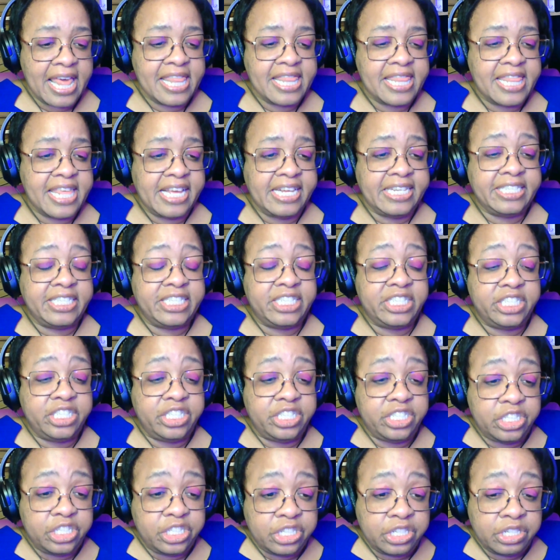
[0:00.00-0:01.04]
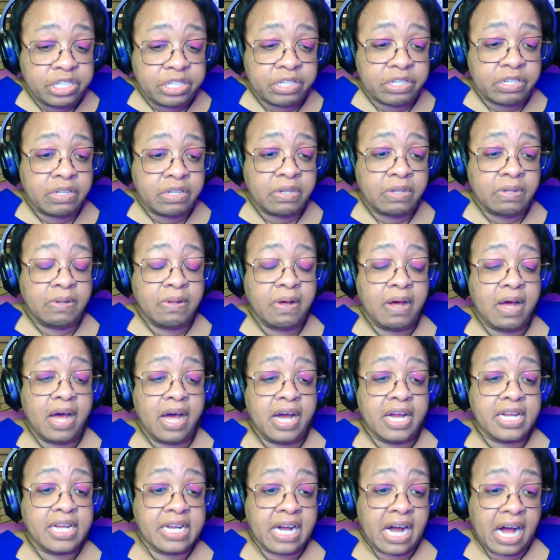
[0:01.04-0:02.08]
they still
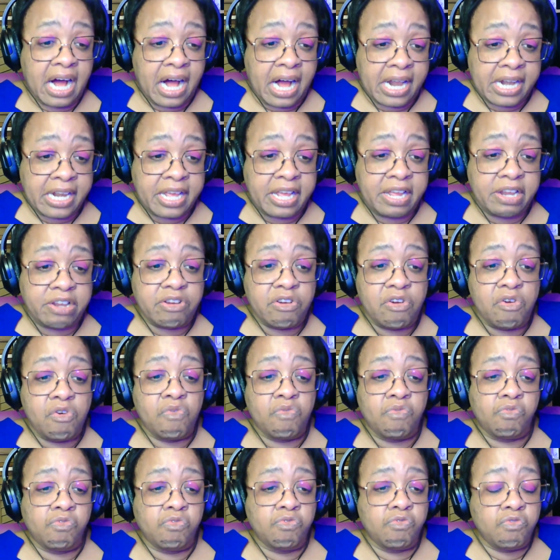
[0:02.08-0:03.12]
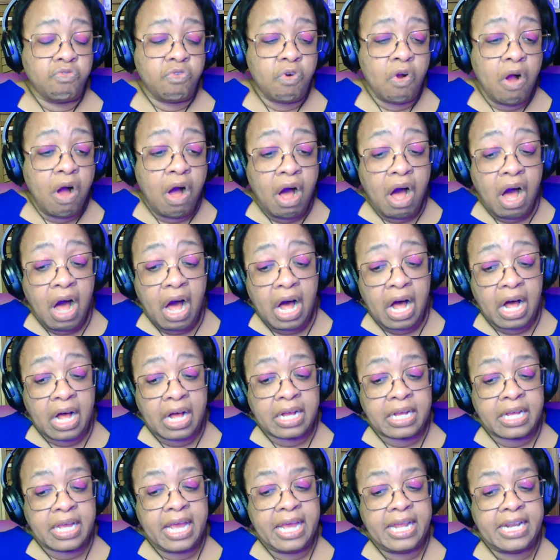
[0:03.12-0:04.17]
got it
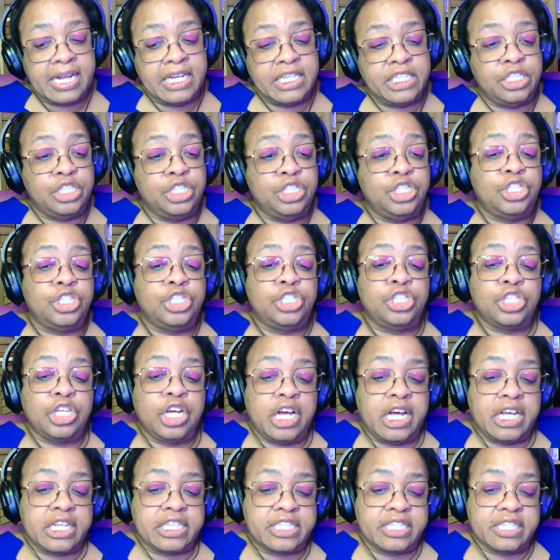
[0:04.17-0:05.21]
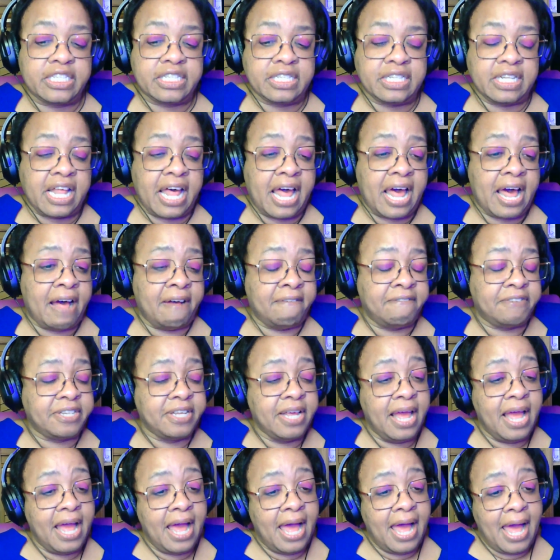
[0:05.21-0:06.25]
wrong. And I just
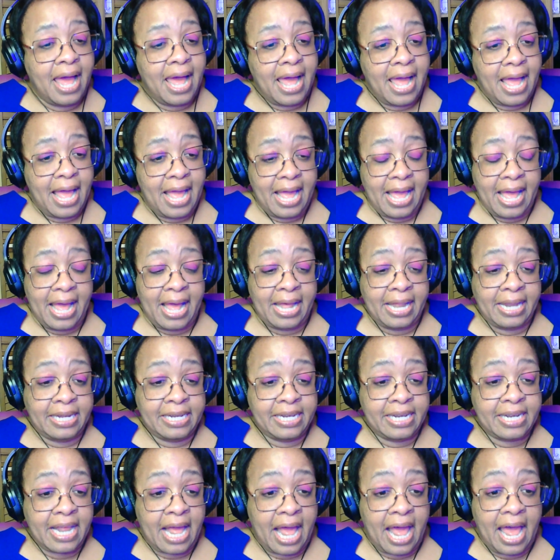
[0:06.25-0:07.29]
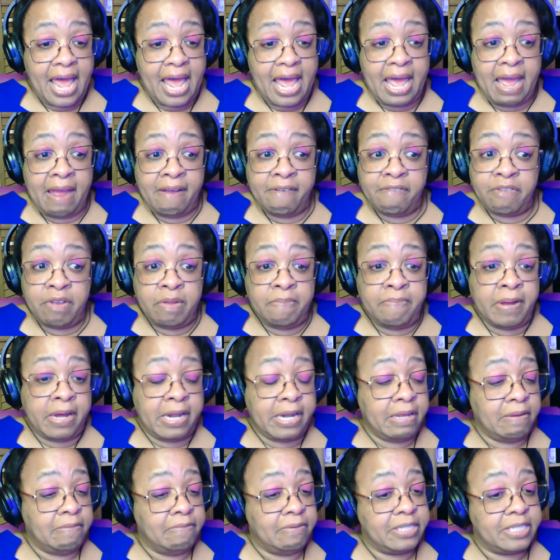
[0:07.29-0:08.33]
laughed. And
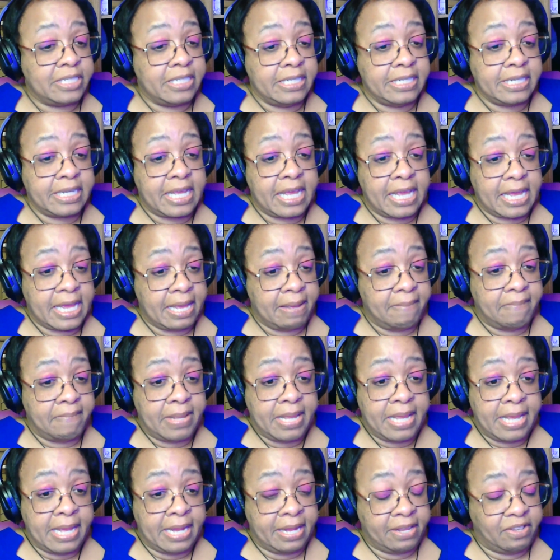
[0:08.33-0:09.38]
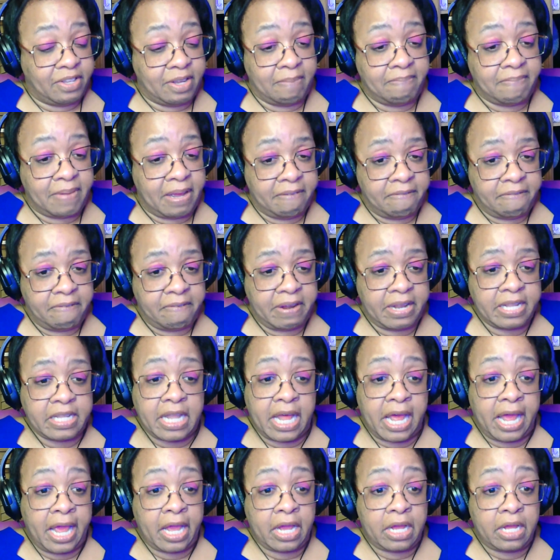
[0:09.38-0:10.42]
everybody was looking at me except my friend,
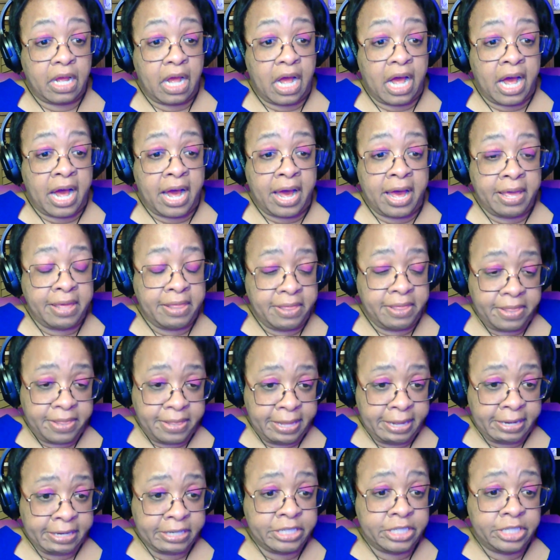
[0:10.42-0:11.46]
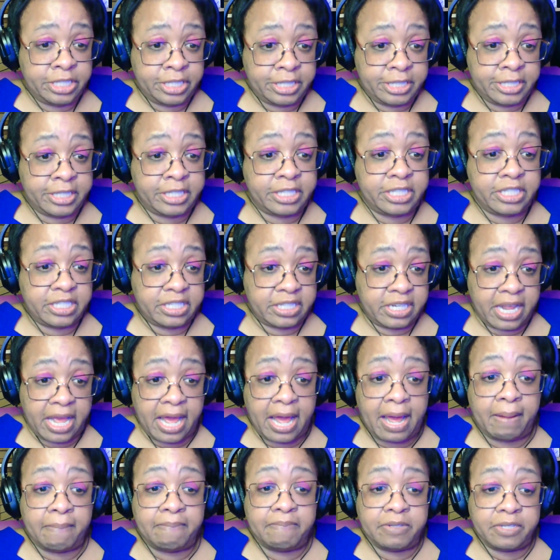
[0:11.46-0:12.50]
like, "I think she's
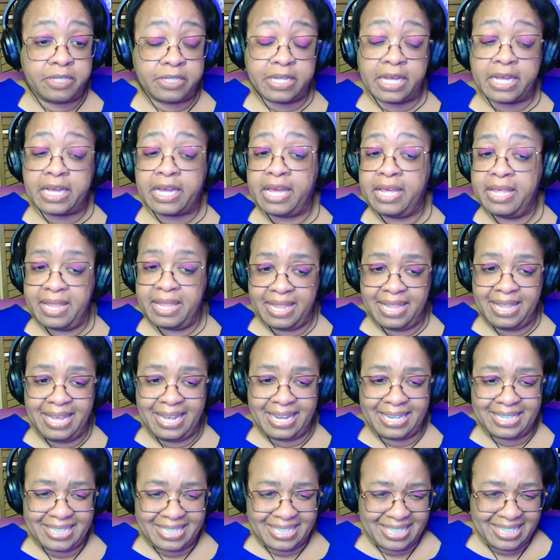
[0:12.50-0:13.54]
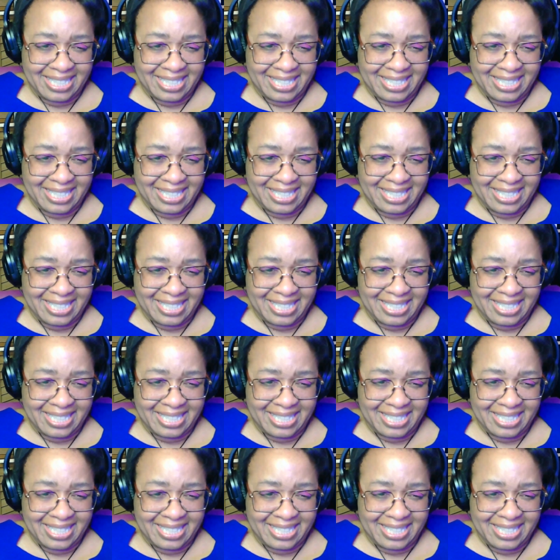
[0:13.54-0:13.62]
snapped. Like, I think